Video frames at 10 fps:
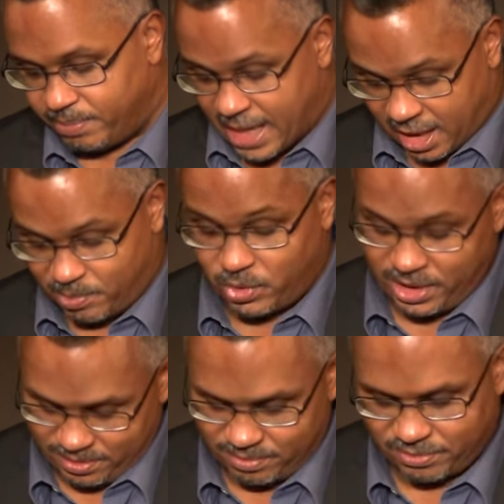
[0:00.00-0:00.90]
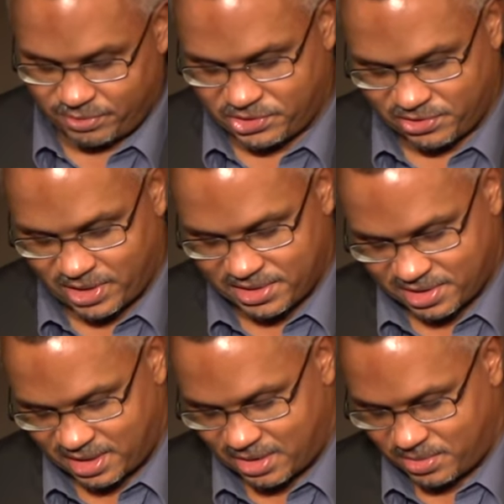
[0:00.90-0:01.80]
Black Boy, Richard
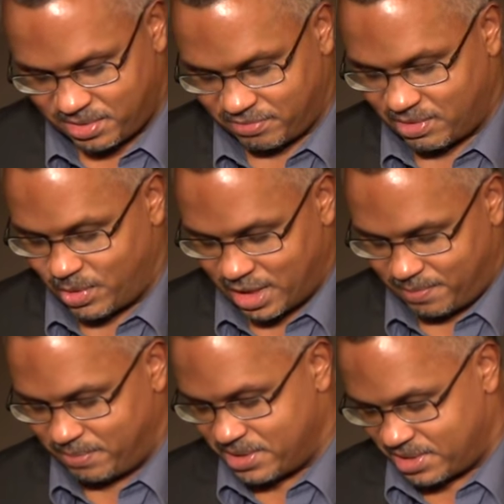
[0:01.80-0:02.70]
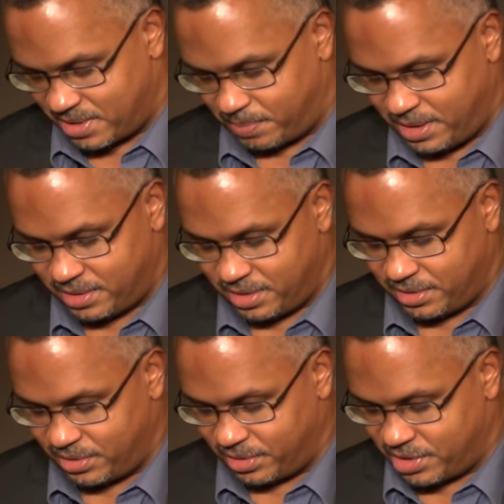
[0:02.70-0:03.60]
Wright's account of growing up in Mississippi
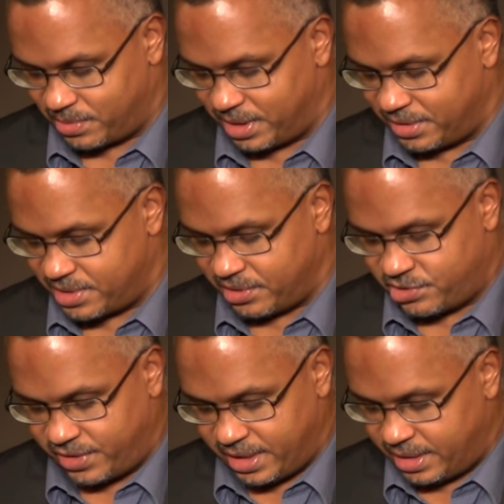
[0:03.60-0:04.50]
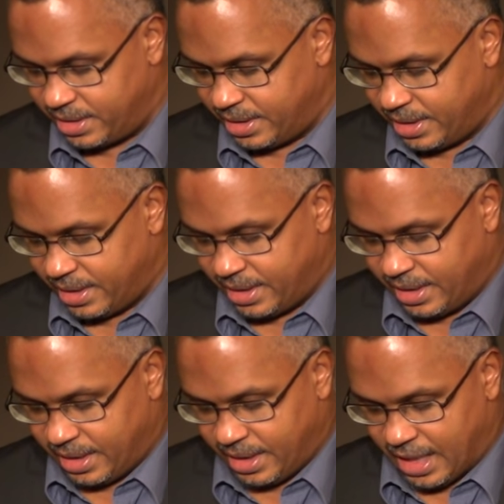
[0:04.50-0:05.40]
in the early 20th century,
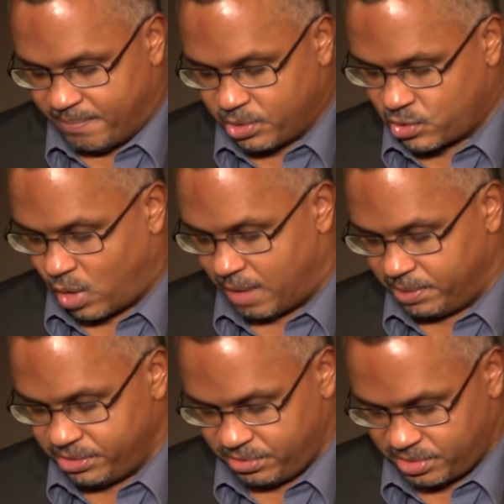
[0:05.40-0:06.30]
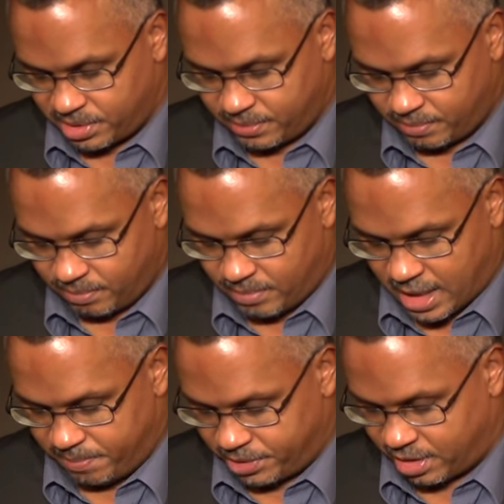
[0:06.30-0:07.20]
and Bourgeois Blues,
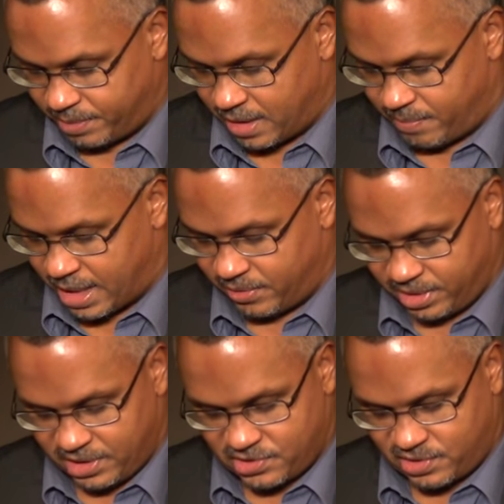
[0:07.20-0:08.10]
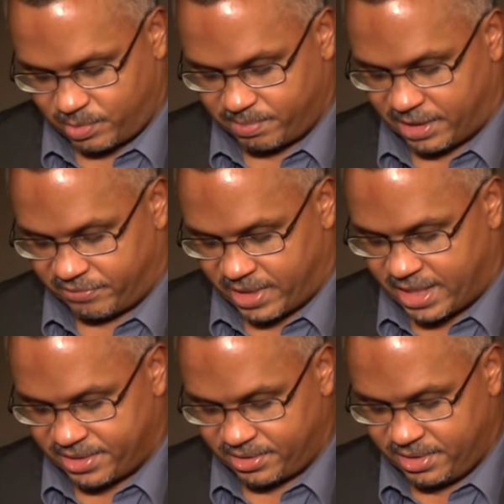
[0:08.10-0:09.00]
my book about my relationship with my
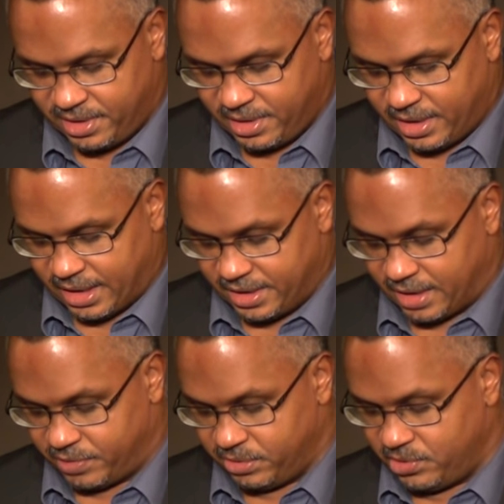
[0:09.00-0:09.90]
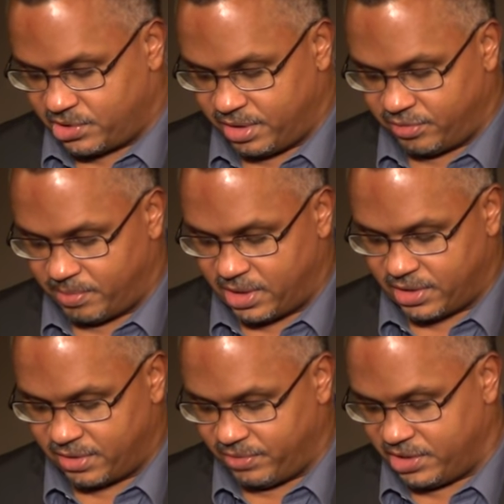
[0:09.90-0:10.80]
father and the evolution of
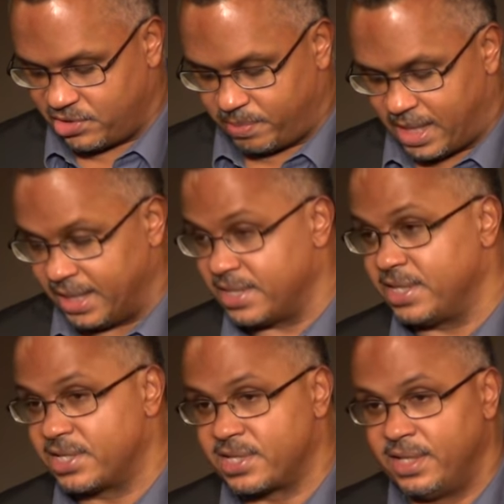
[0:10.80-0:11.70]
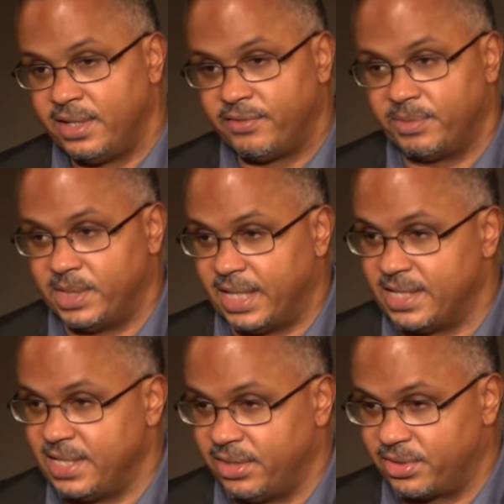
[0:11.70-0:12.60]
American racial politics from the
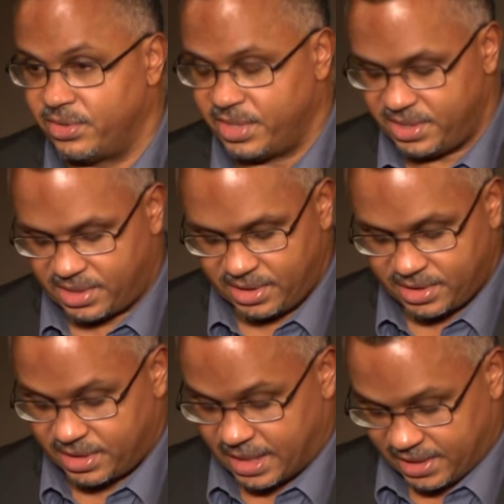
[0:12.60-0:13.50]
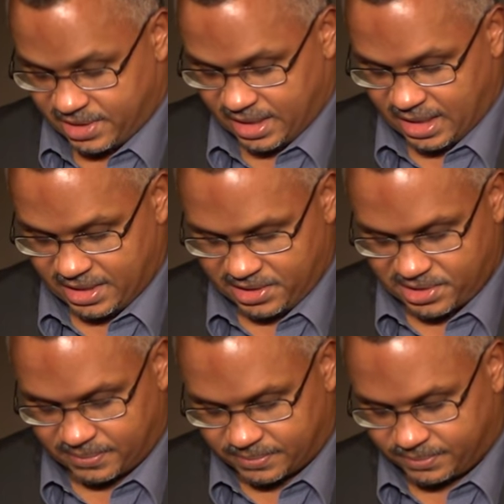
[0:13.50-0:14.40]
1930s to the
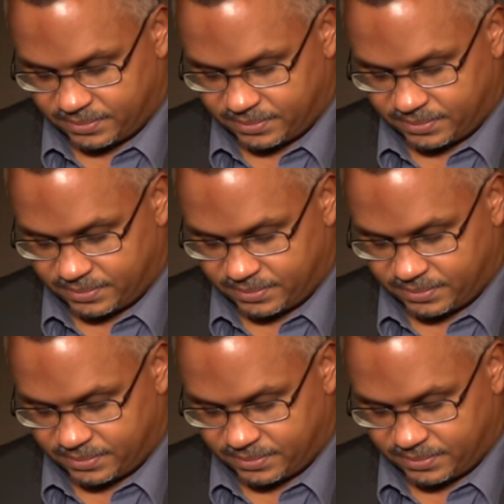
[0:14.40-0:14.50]
1980s.